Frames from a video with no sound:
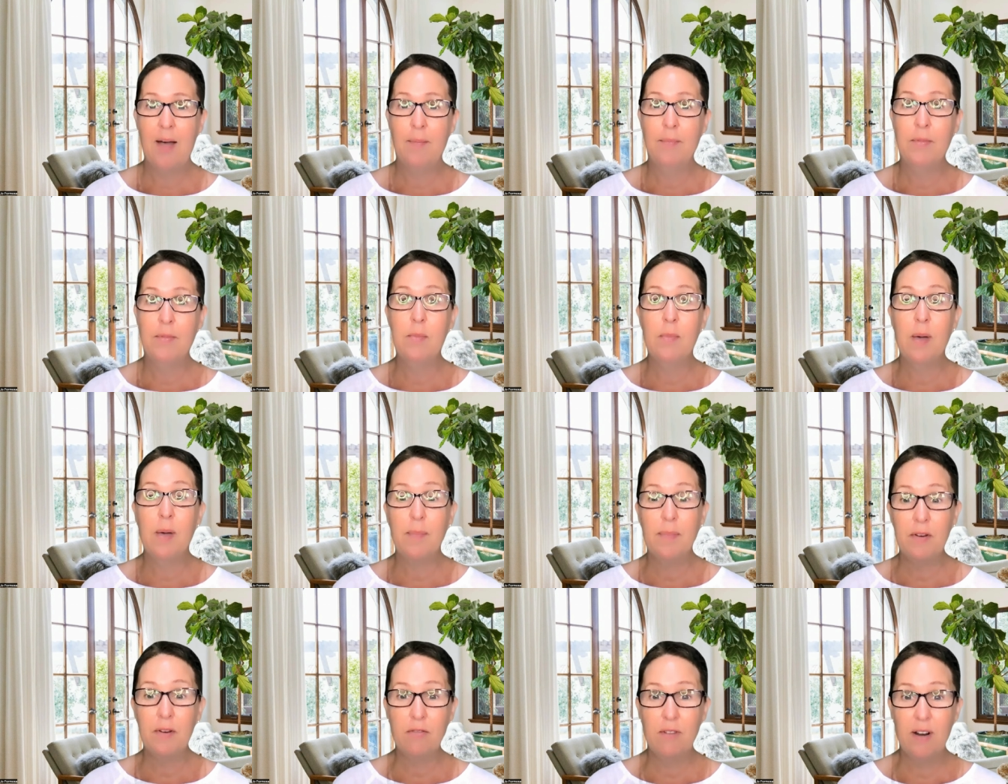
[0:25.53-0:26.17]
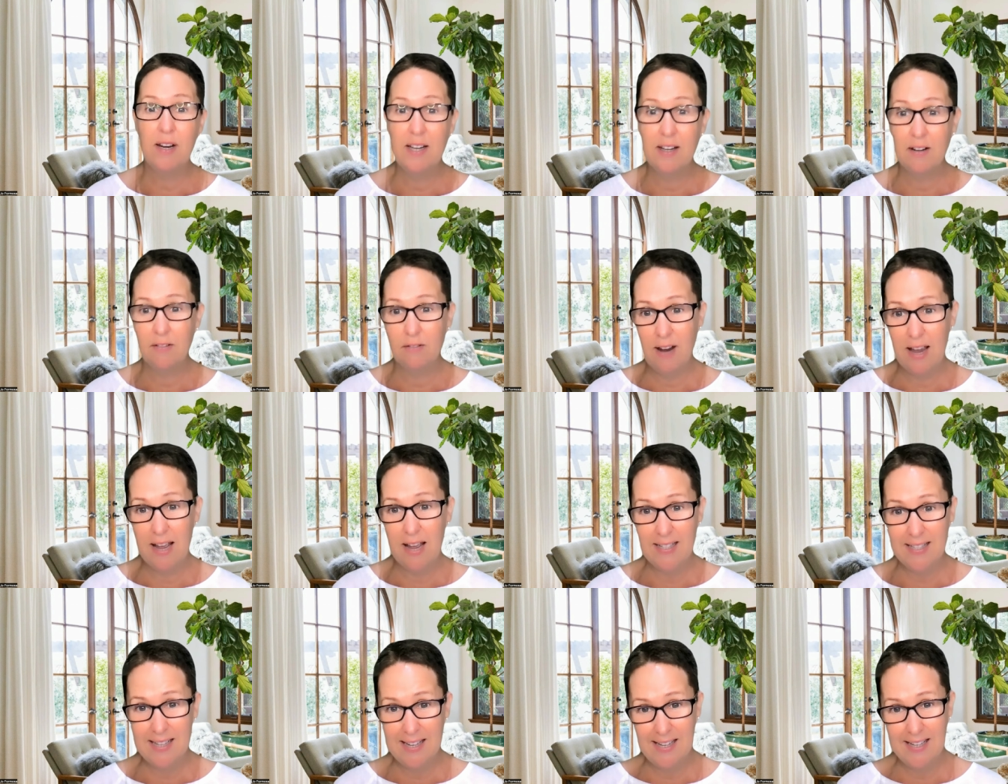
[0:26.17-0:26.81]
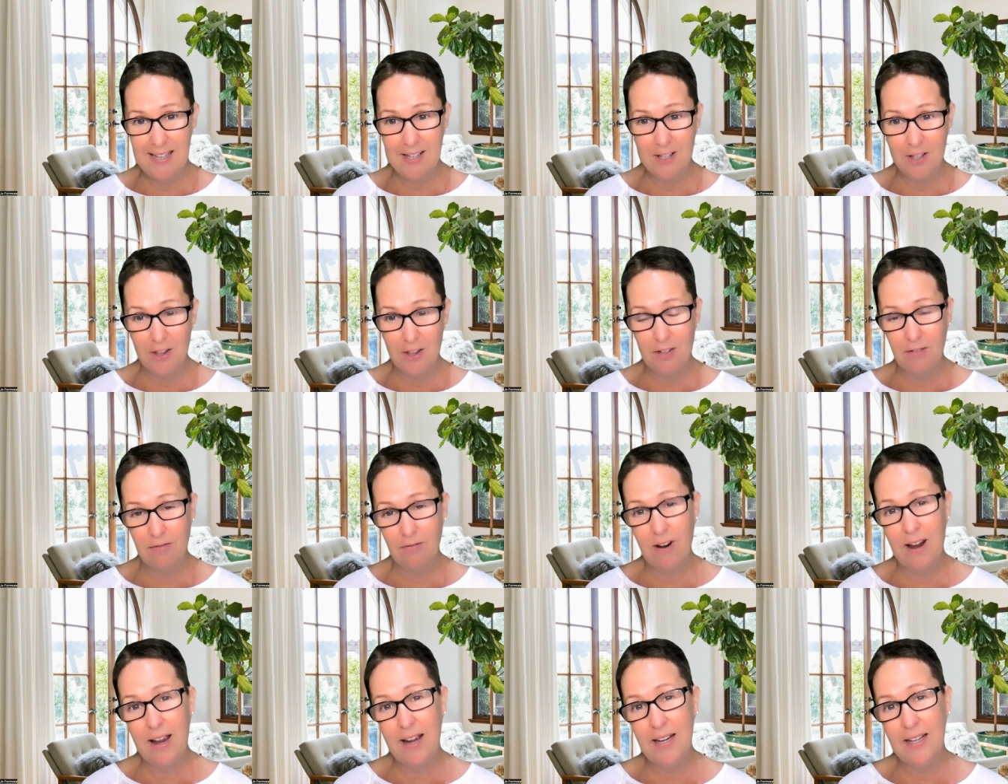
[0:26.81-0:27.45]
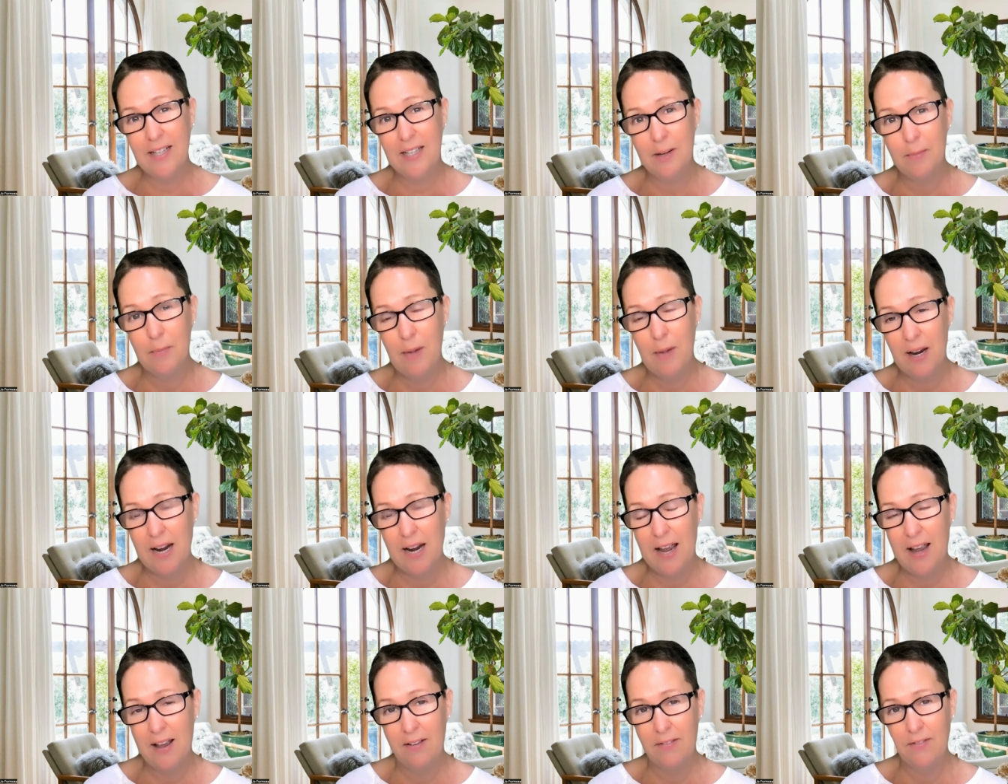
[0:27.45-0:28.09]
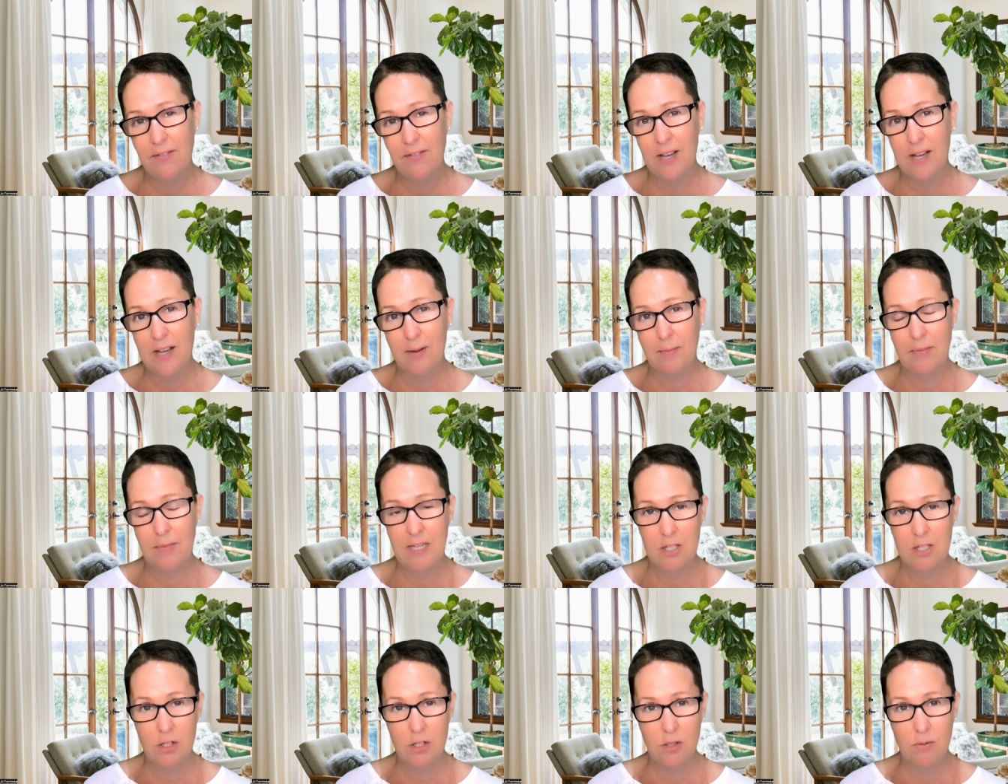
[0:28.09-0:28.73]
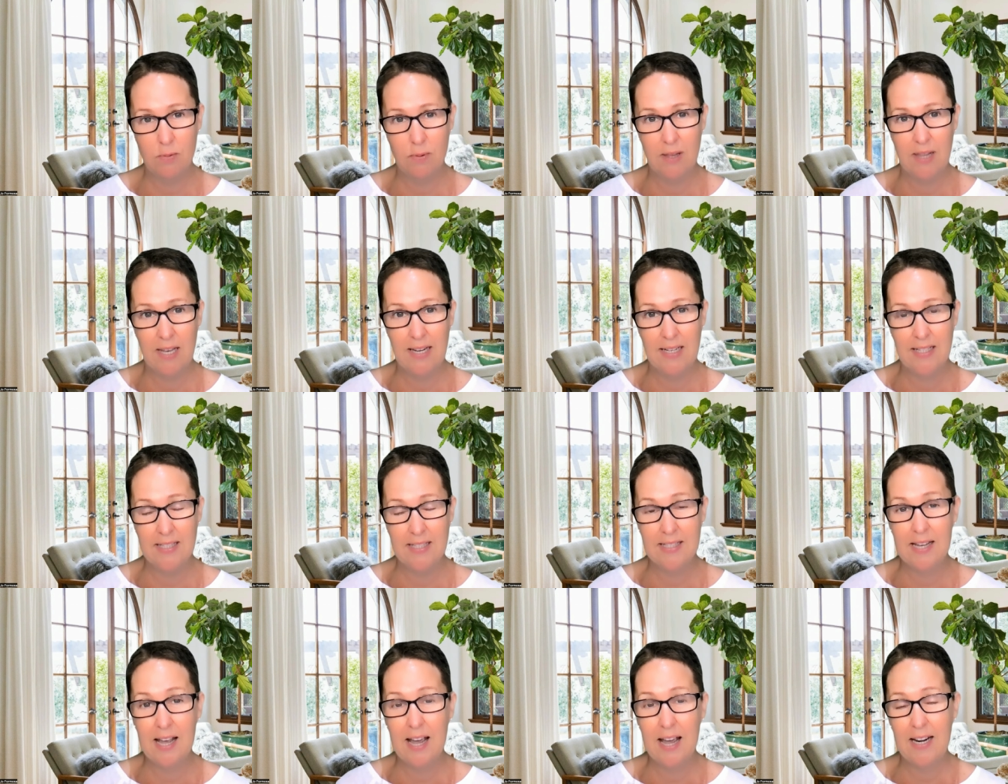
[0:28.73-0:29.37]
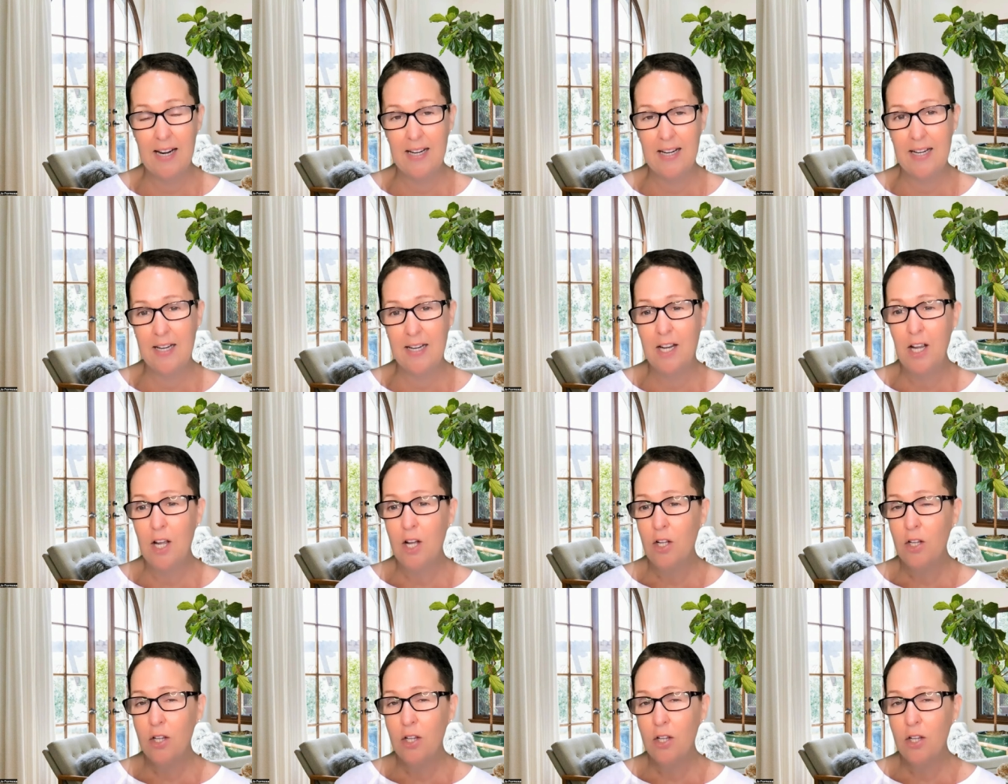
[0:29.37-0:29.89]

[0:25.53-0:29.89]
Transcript: You might be running around eating on the run. You might have issues with anxiety.